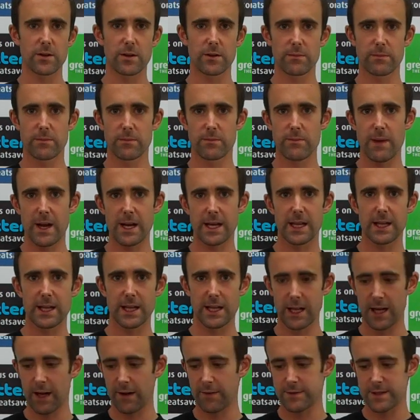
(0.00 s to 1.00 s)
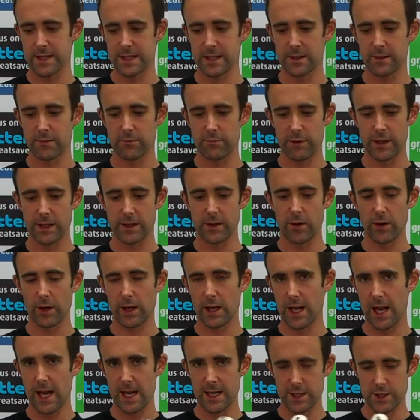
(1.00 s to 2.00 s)
on many of the gloves in the Rinat
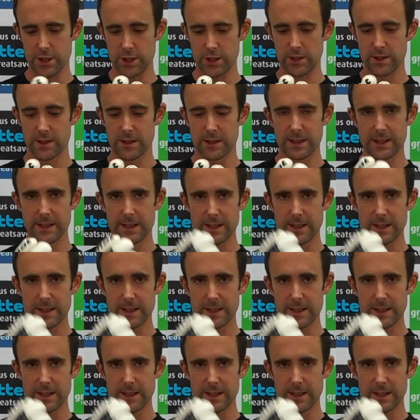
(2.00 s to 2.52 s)
collection.